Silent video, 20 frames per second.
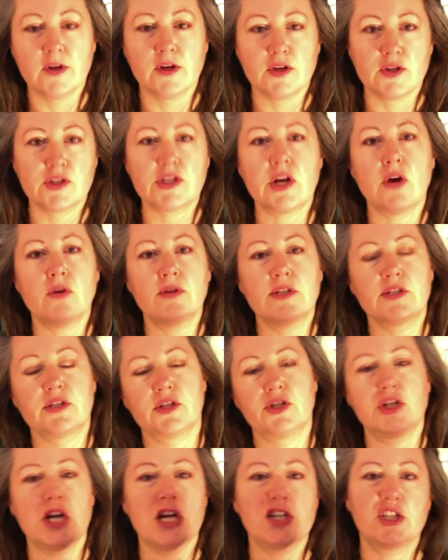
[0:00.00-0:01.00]
So the
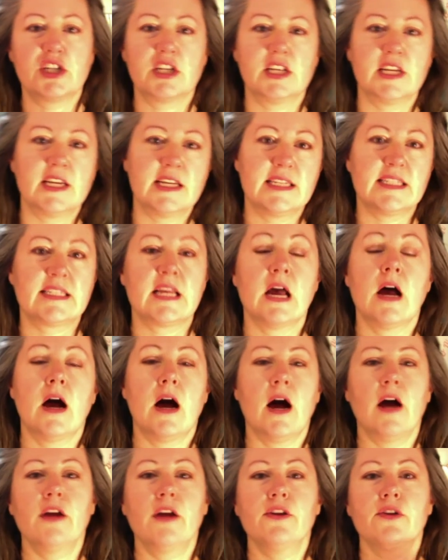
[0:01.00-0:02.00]
suggestion is,
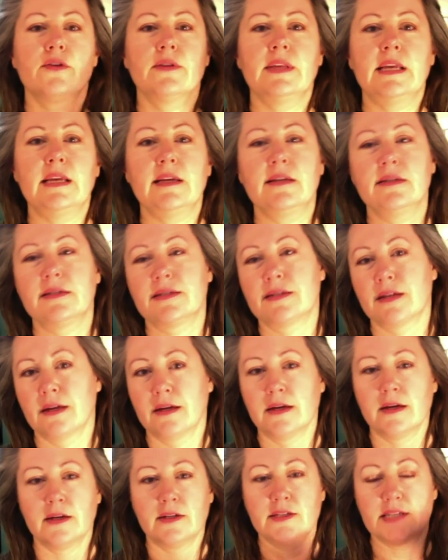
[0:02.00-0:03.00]
under these
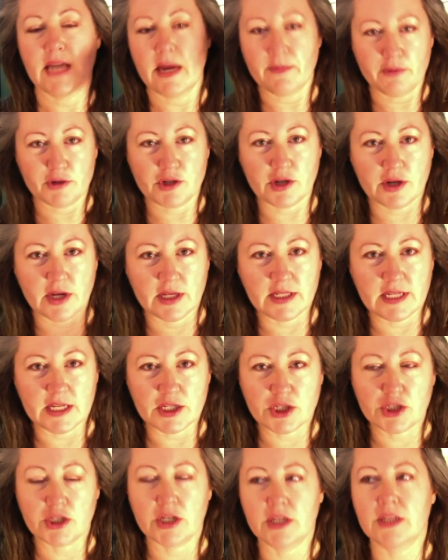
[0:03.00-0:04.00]
temperature
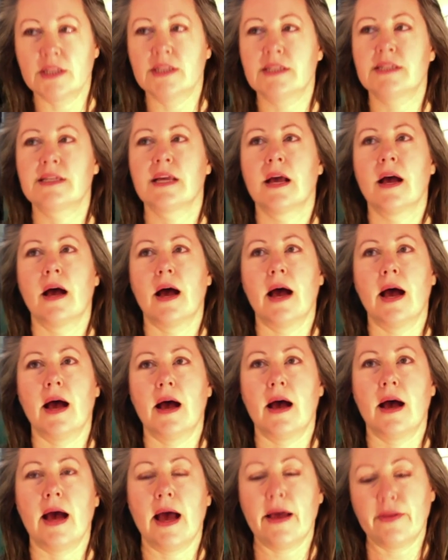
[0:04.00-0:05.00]
conditions,
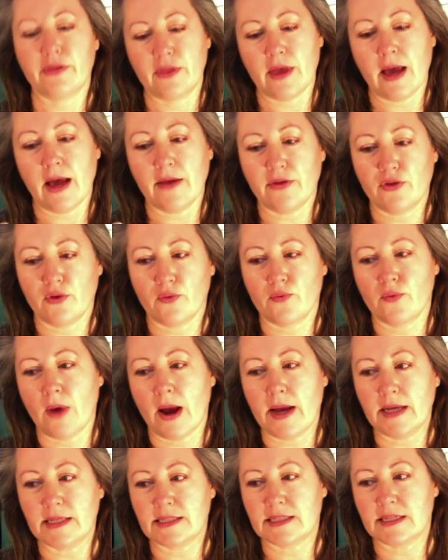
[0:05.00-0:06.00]
at the
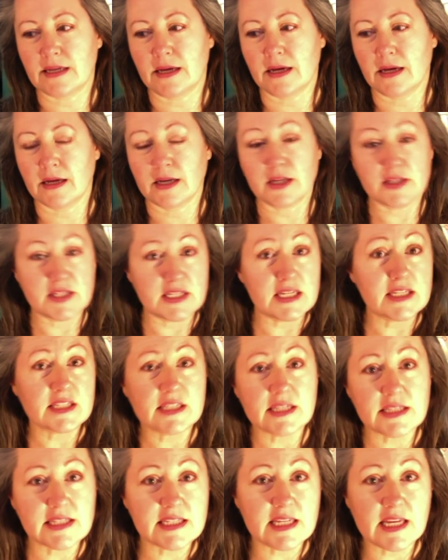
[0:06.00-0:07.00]
right
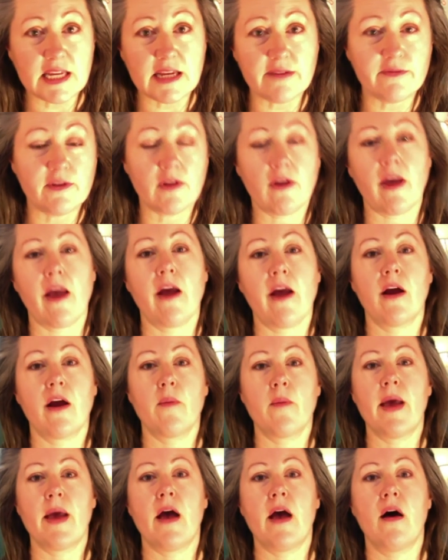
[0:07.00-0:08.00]
consistency of the
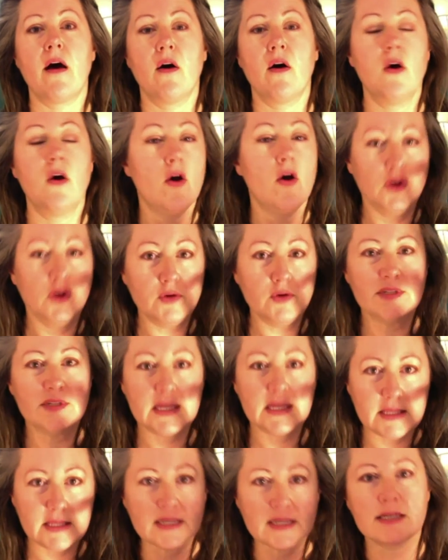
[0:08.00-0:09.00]
caramel,
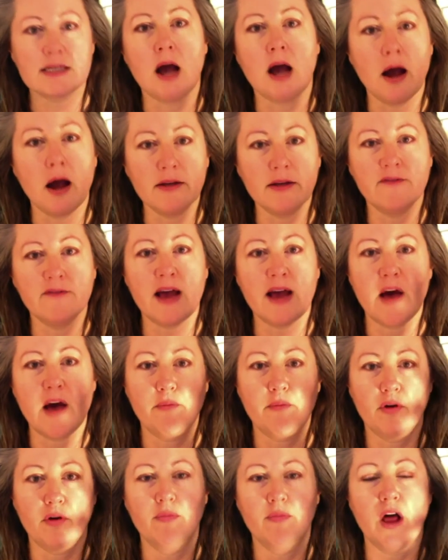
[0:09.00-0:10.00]
using this kind of
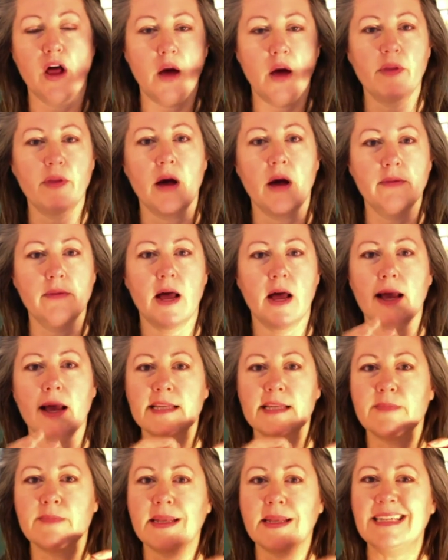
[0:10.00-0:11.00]
apple, blah, blah, blah,
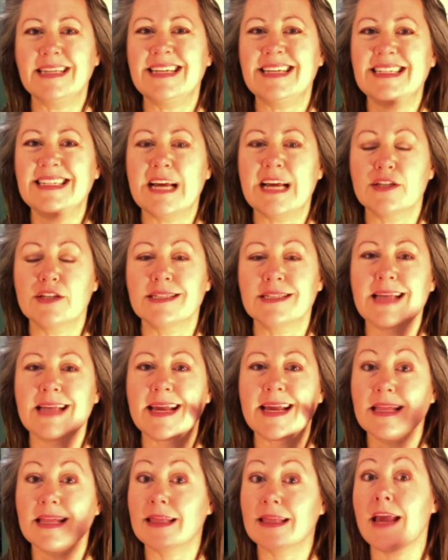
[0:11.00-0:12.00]
as many details as I
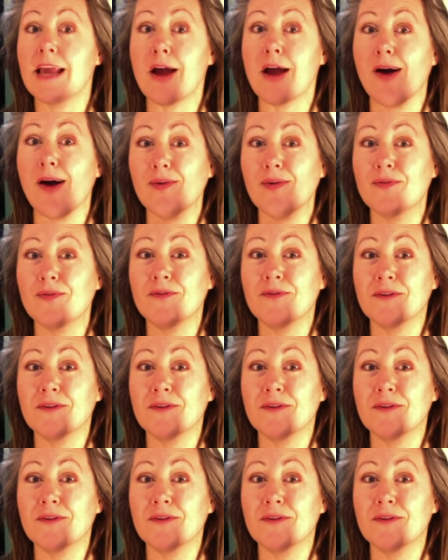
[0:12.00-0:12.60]
can think of.